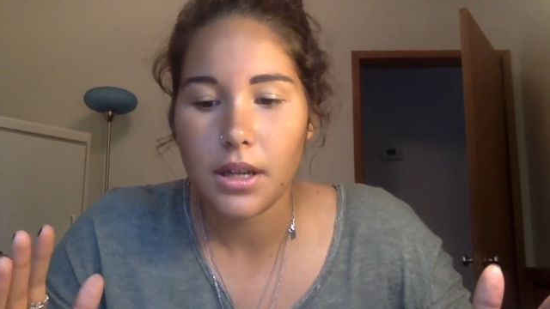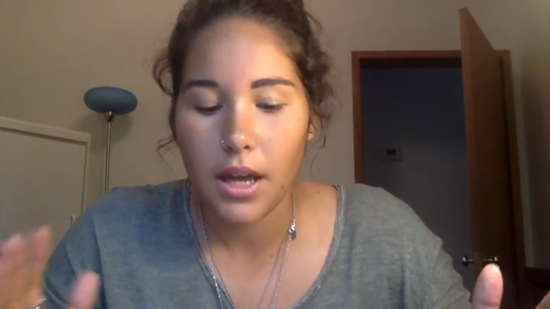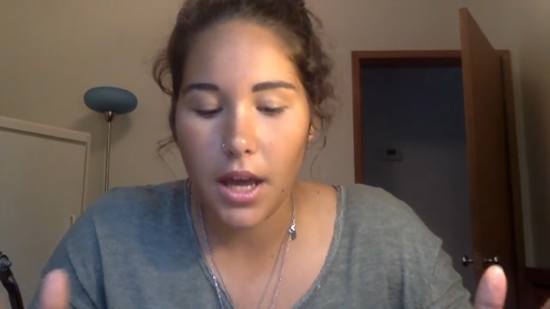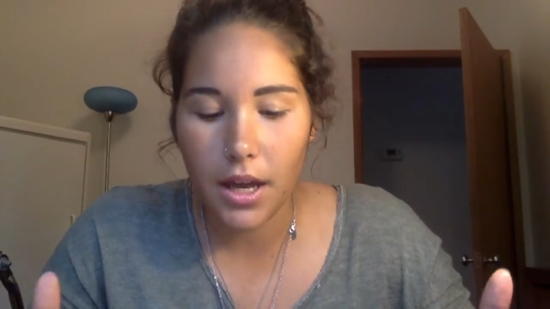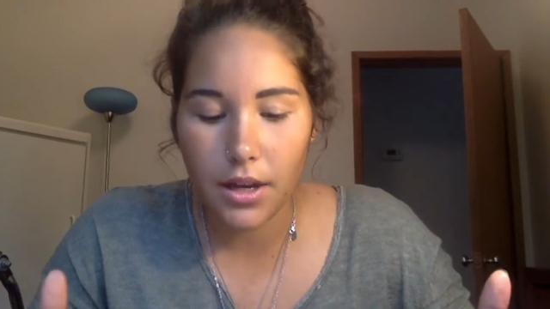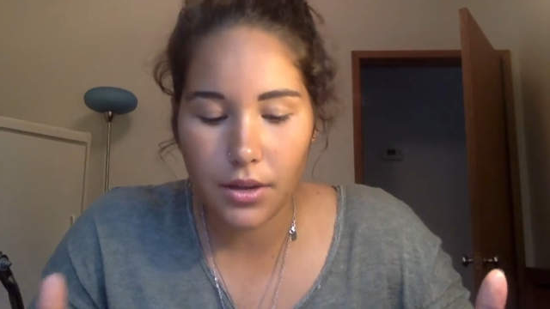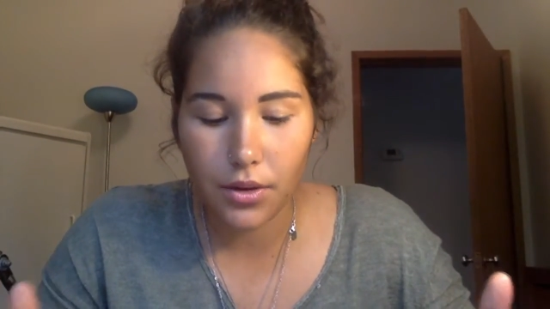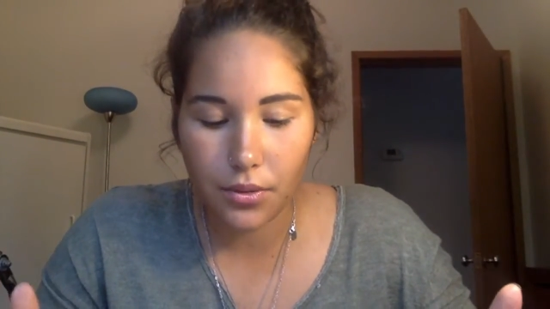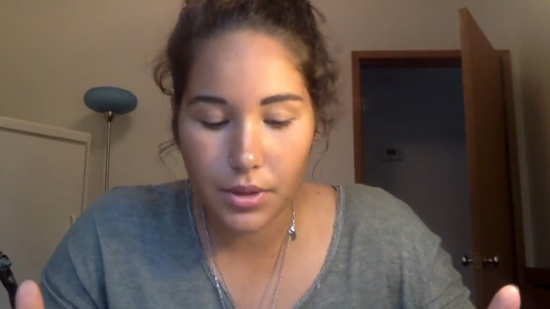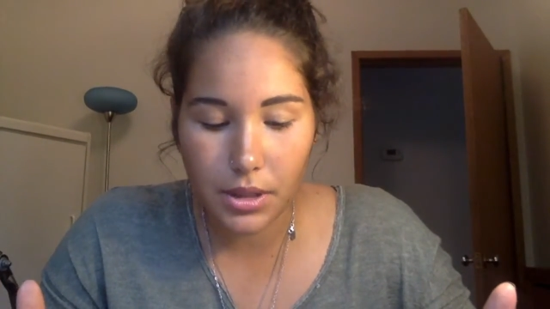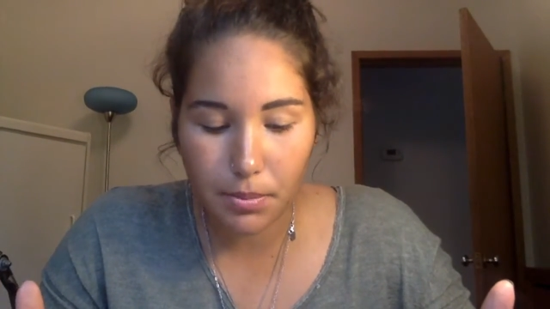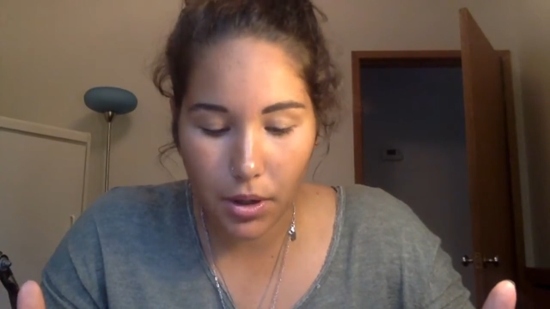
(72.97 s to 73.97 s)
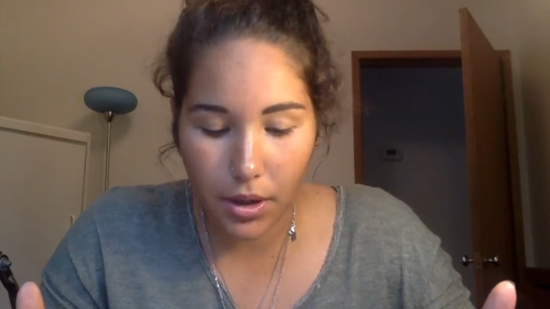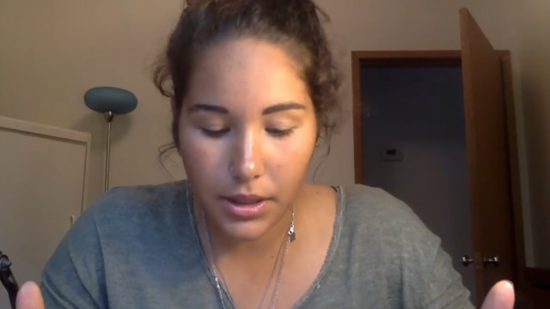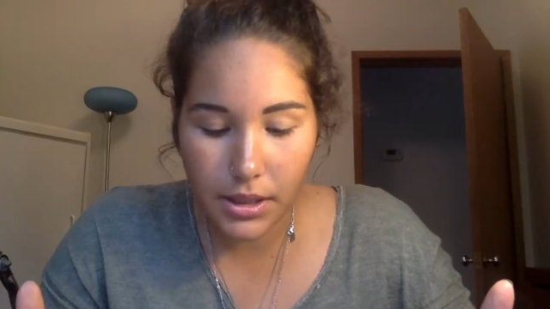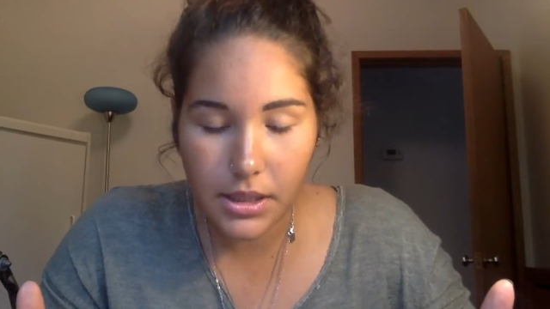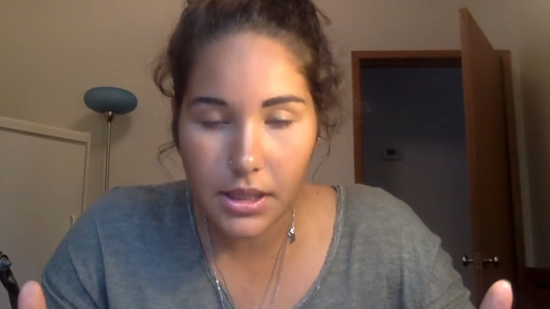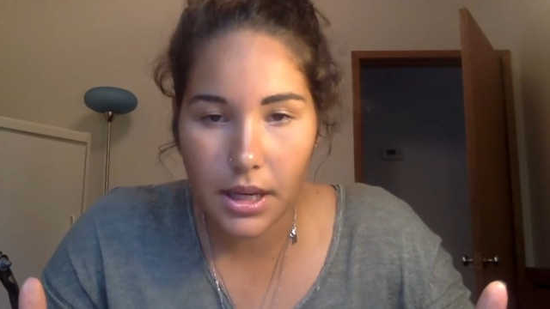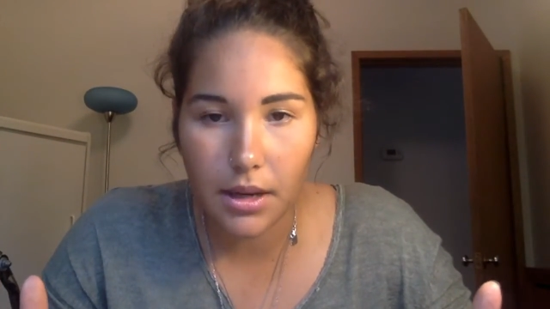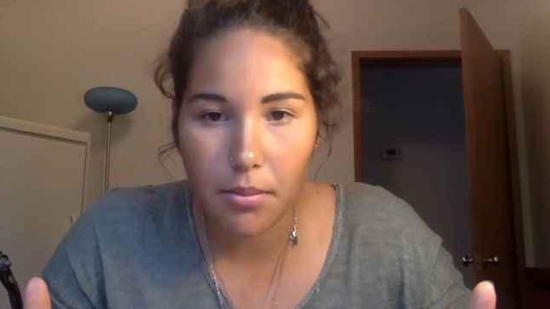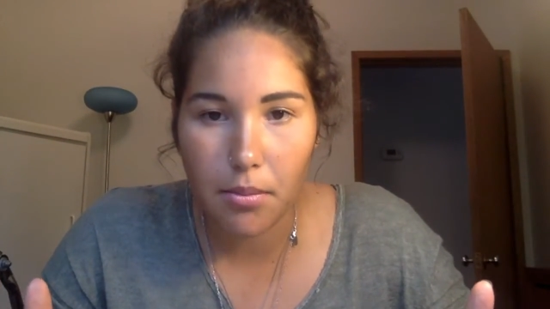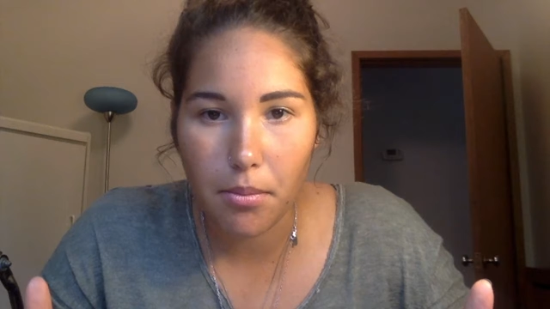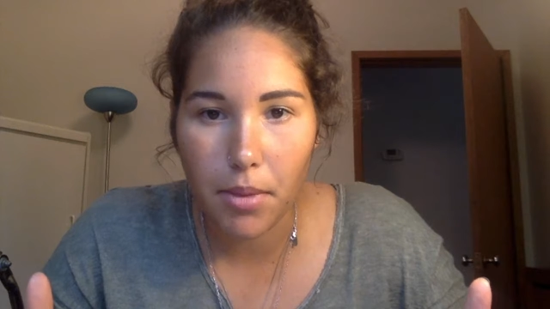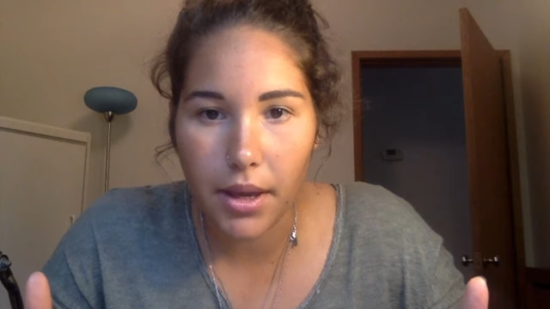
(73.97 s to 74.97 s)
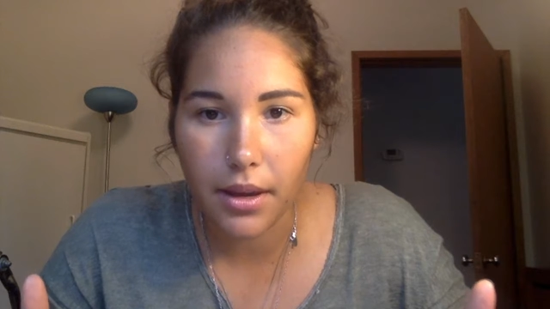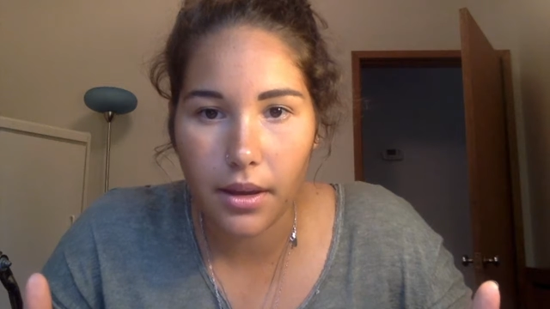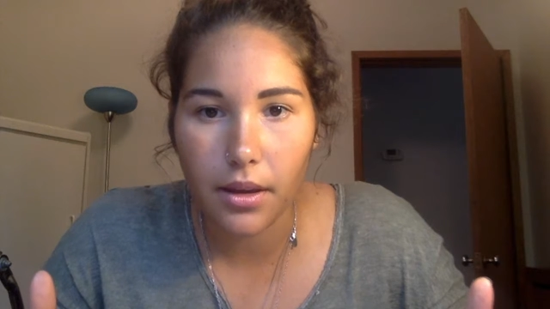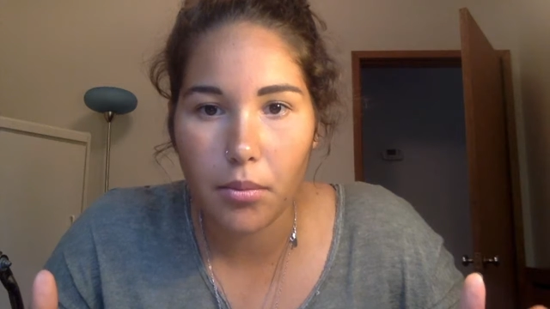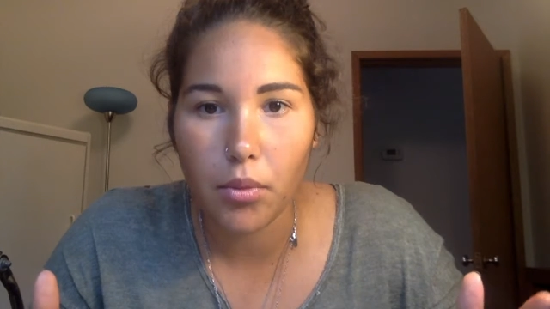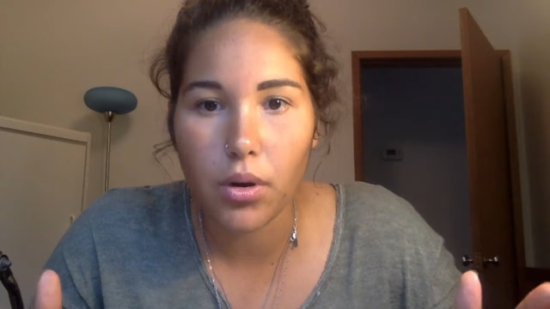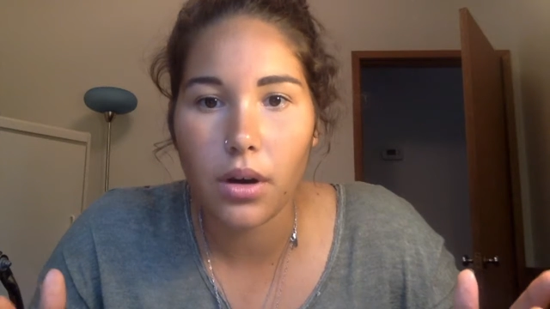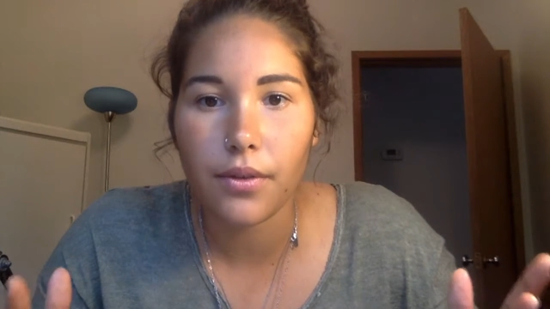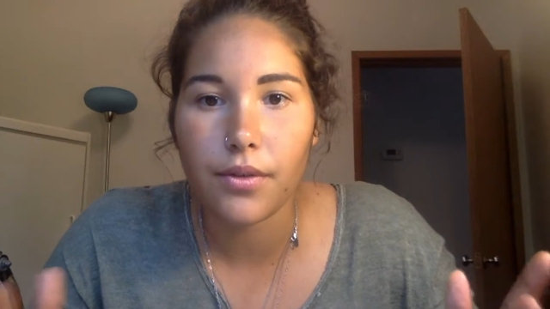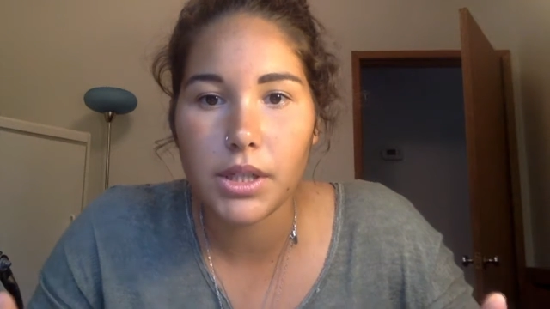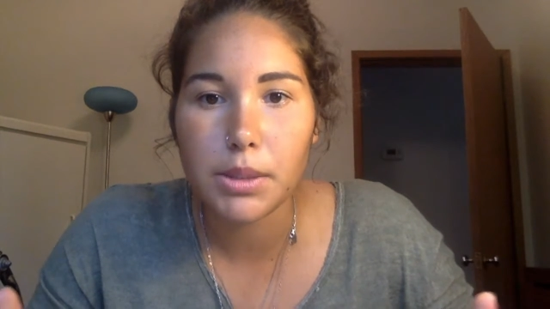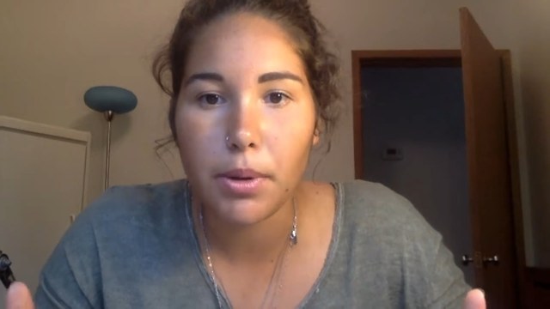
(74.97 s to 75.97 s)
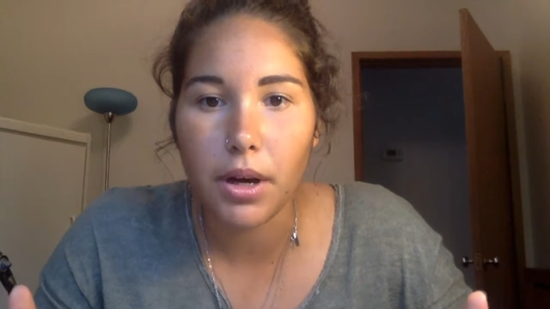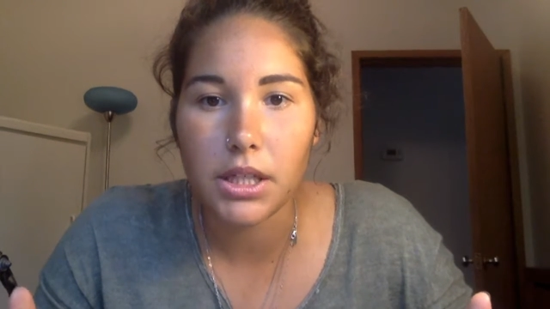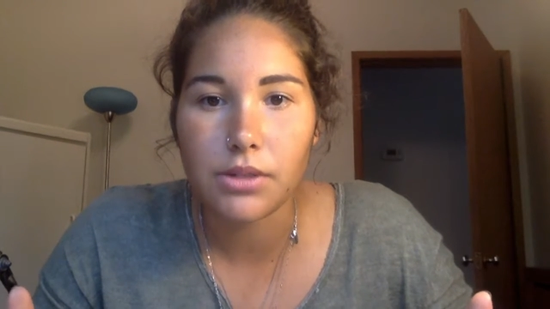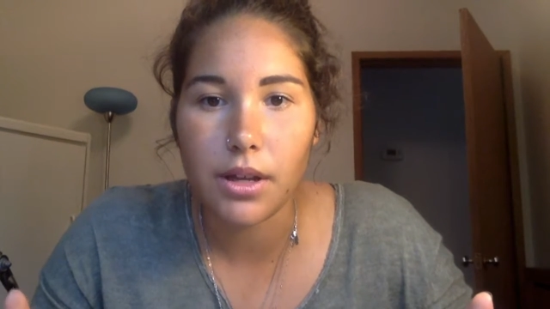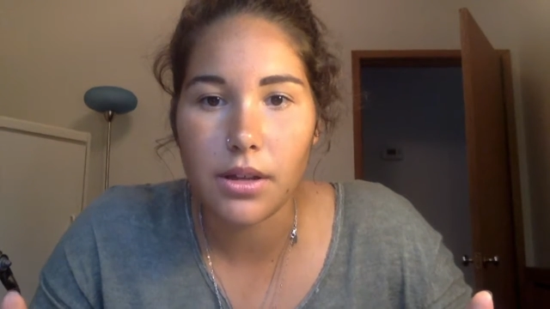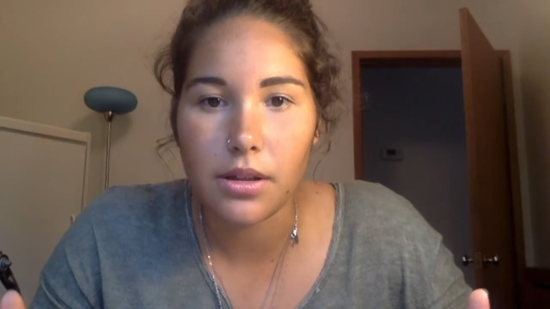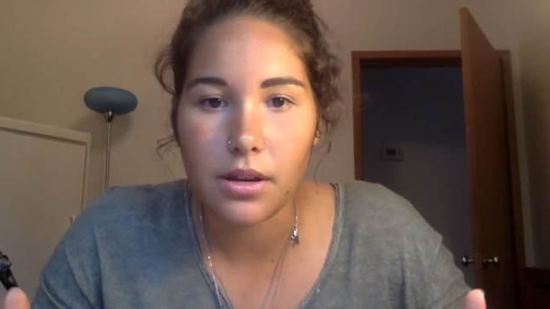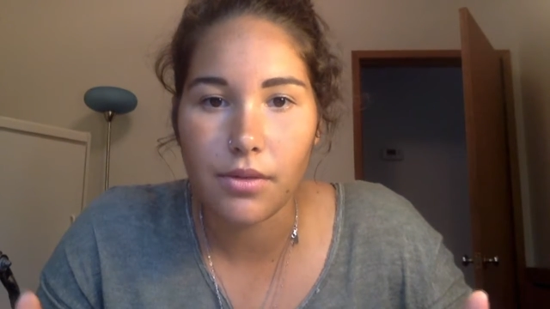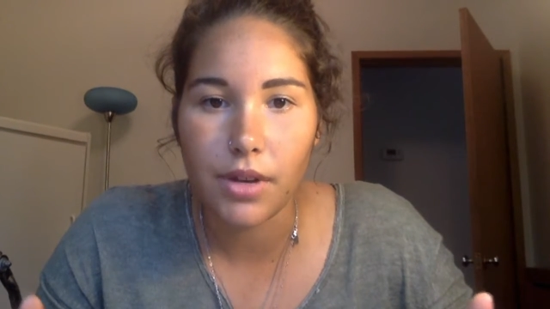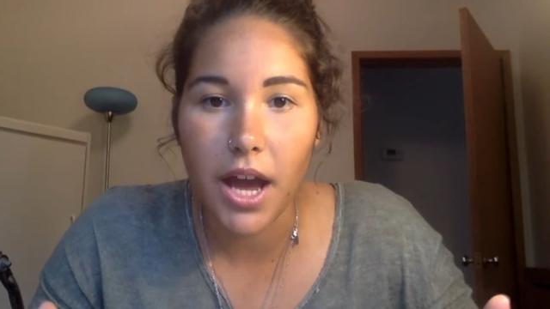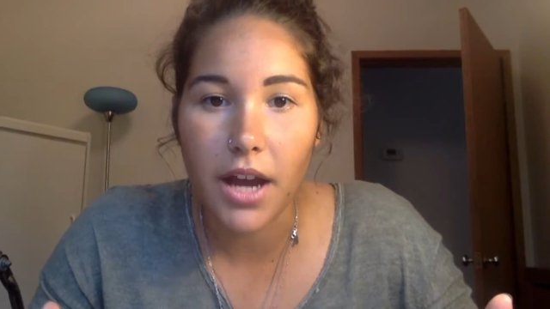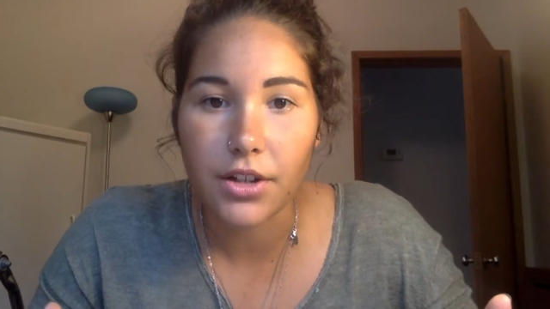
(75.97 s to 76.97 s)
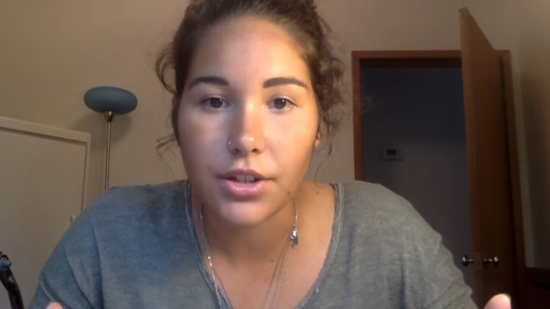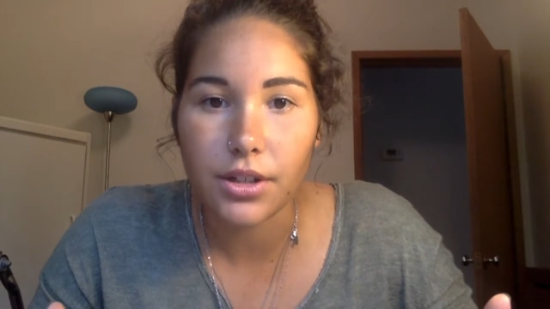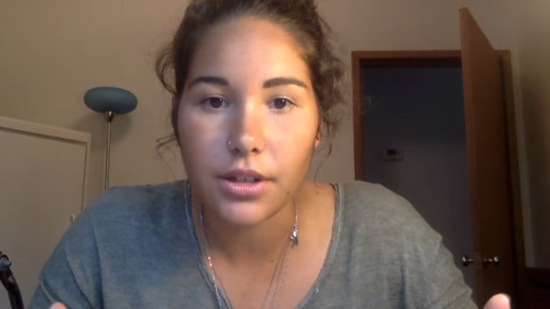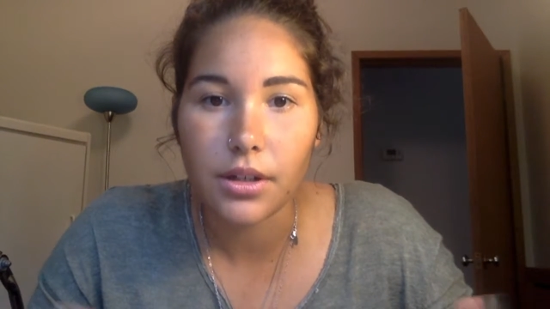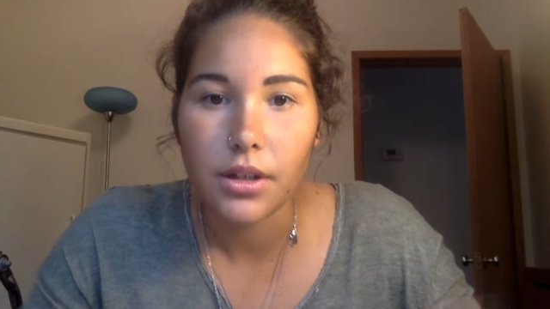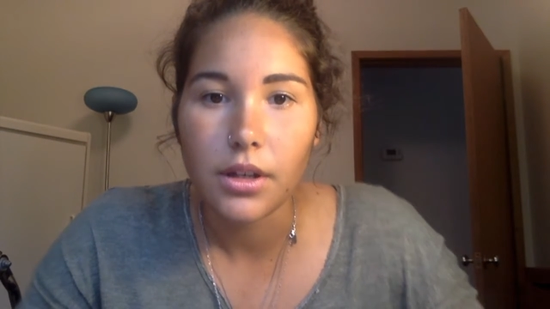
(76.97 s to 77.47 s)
and your response and making it more of a response rather than a reaction.